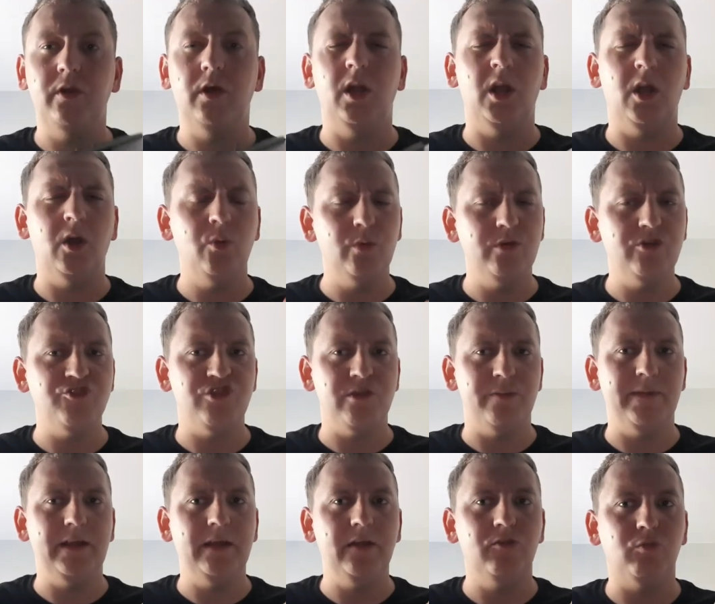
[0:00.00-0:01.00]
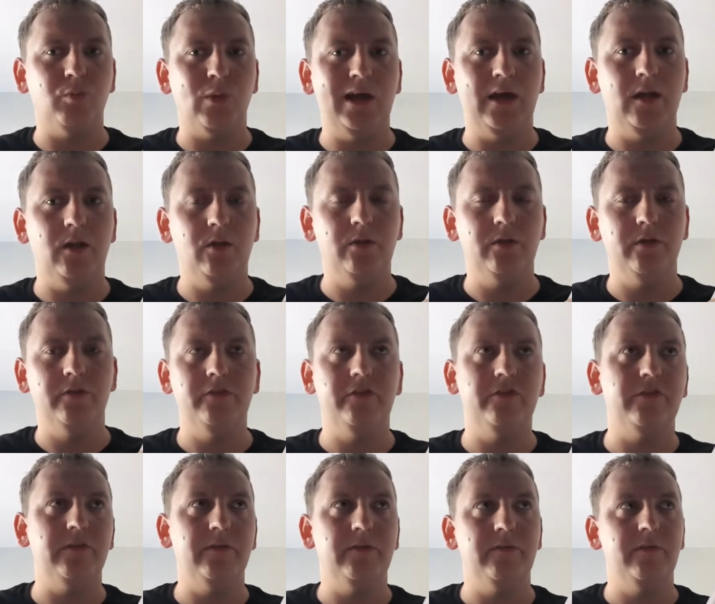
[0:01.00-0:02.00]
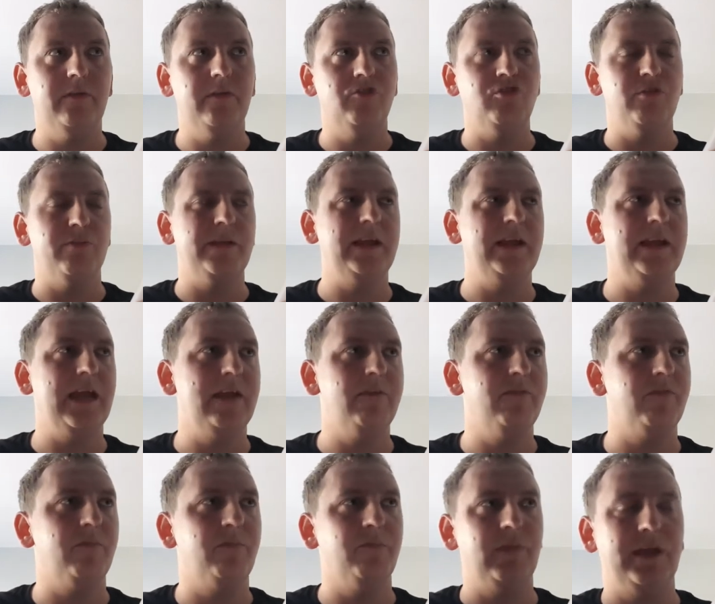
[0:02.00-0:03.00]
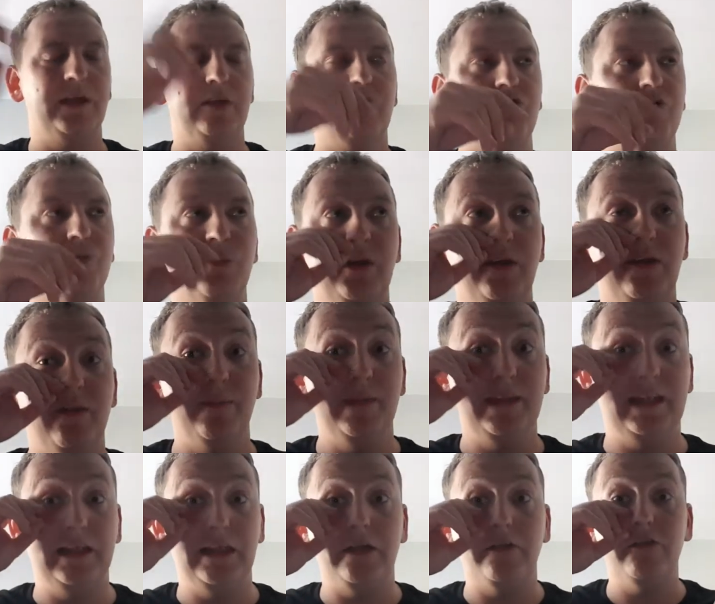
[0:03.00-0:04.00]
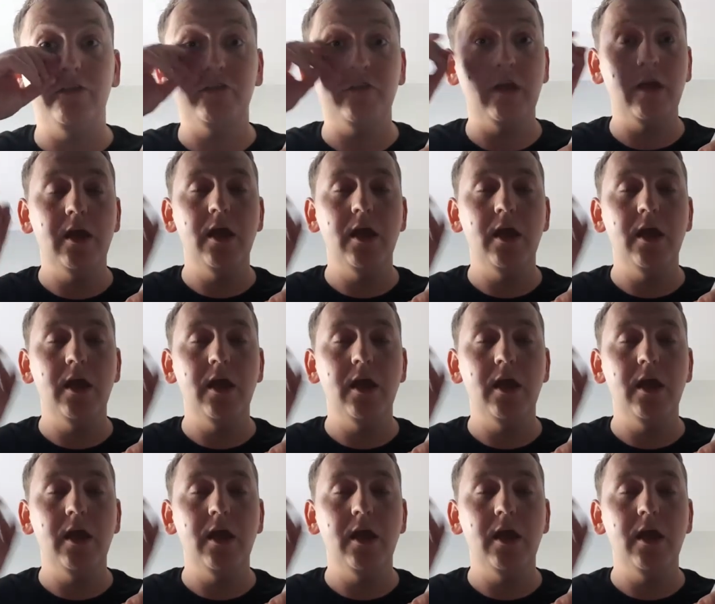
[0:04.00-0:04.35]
along with shipping as well, because the shipping came from like somewhere in the Middle East.